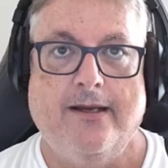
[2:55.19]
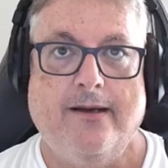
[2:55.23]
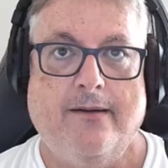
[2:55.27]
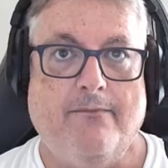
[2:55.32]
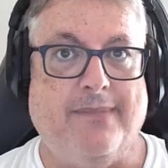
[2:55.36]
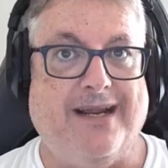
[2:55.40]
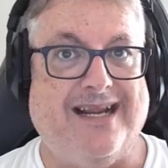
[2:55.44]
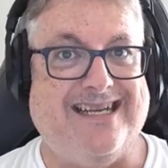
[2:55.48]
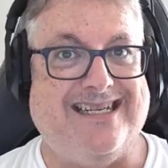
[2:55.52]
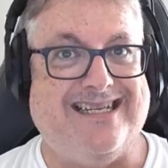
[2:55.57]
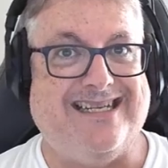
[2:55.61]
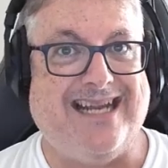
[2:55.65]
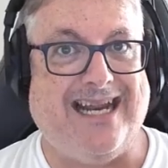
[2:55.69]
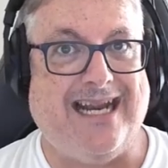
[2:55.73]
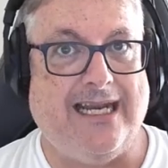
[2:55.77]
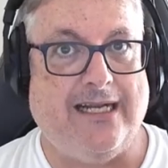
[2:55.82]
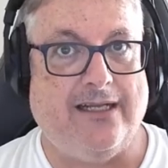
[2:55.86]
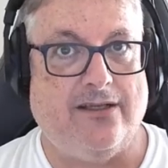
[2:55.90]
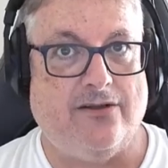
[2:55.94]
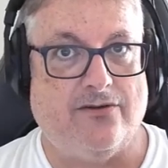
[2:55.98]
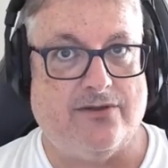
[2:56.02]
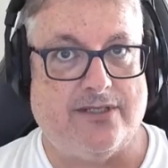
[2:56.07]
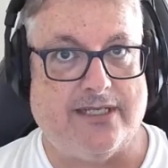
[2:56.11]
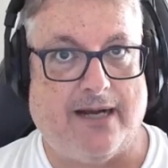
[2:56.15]

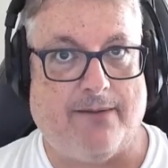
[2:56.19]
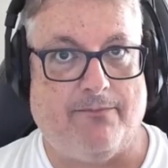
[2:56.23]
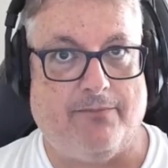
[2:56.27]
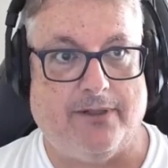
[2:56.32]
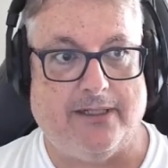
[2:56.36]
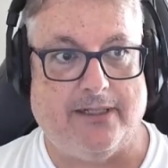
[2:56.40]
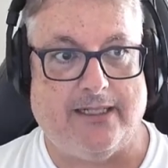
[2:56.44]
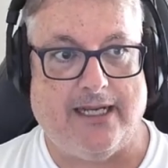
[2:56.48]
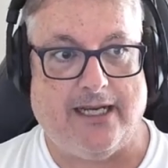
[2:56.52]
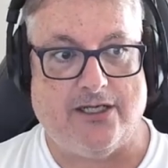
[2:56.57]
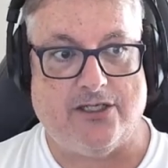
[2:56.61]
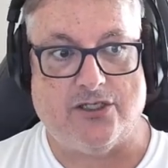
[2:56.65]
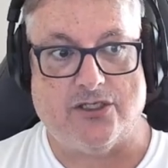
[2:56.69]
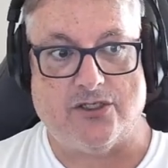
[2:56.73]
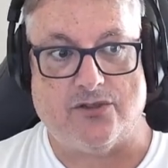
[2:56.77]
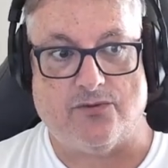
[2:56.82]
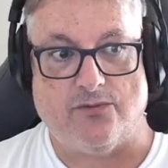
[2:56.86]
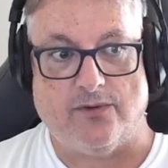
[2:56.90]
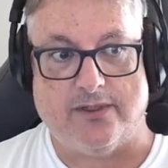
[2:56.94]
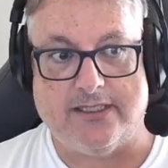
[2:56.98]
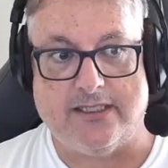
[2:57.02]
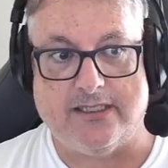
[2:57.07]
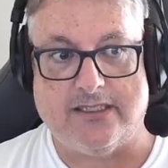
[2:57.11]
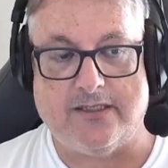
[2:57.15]
maintaining those applications
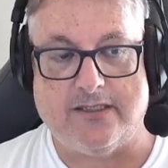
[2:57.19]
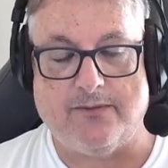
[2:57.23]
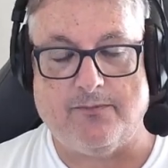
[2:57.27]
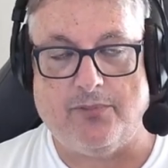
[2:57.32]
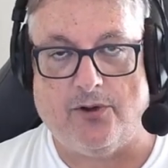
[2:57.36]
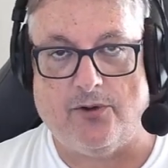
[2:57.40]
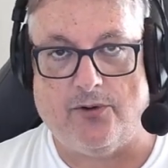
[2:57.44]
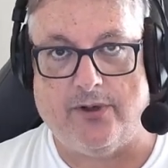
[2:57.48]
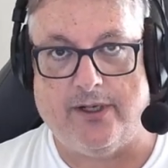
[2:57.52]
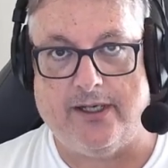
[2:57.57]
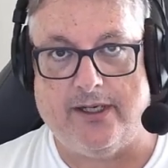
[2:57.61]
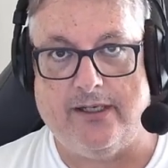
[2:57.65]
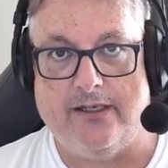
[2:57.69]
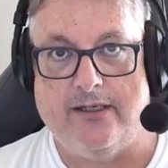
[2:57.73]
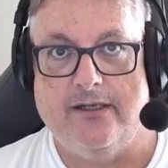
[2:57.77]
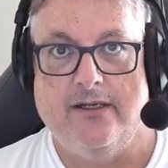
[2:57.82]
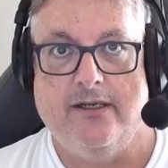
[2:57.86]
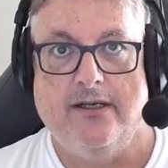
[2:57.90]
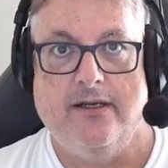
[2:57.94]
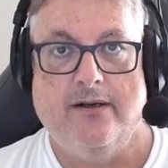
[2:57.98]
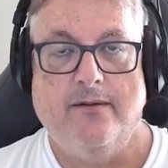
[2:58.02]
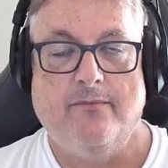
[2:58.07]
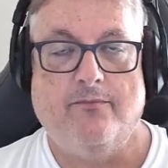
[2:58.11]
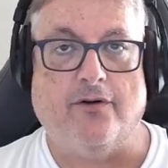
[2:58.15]
once it's deployed,
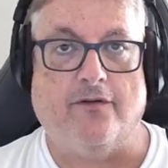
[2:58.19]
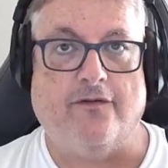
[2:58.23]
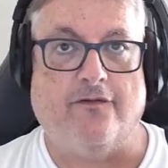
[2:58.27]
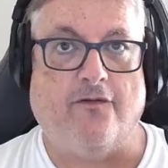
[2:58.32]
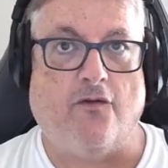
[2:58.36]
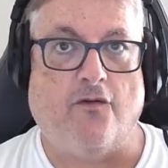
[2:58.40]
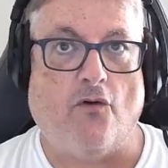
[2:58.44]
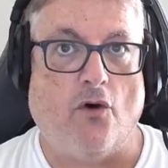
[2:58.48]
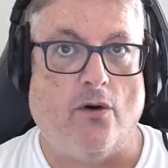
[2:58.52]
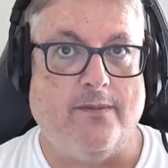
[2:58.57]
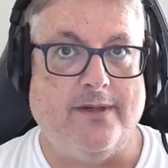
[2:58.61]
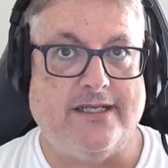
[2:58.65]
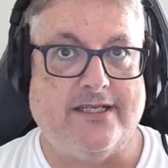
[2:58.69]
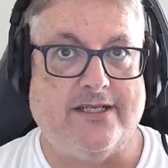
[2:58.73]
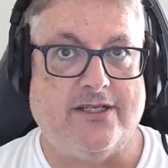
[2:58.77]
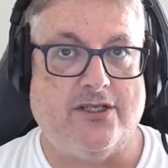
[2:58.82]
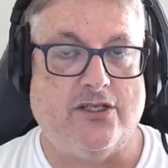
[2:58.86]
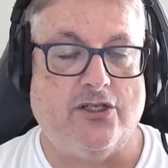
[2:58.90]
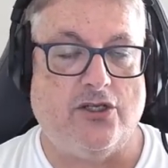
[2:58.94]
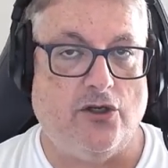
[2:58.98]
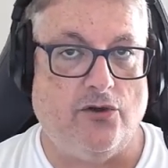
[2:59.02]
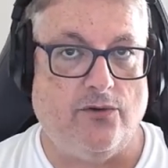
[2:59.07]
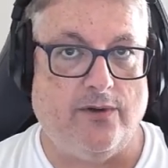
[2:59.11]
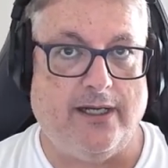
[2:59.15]
performance
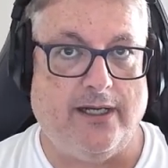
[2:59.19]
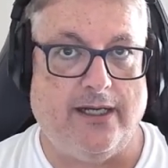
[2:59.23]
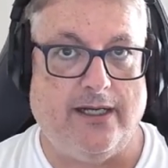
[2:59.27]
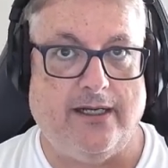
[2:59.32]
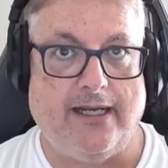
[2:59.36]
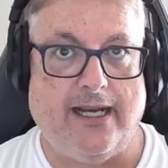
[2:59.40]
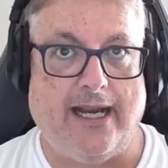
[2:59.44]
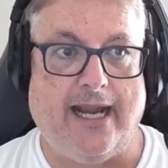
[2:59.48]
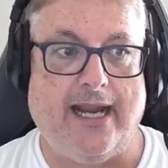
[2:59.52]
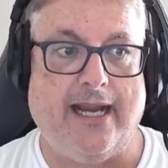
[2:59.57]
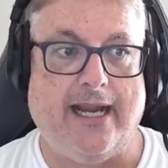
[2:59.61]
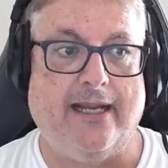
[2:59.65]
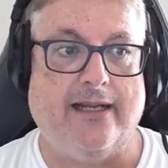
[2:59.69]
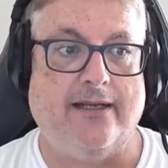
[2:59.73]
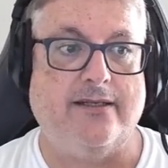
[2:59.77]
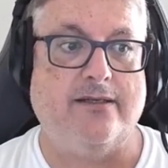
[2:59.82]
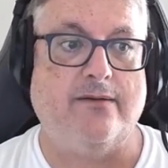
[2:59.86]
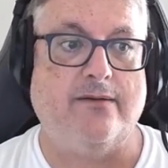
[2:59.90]
tuning, and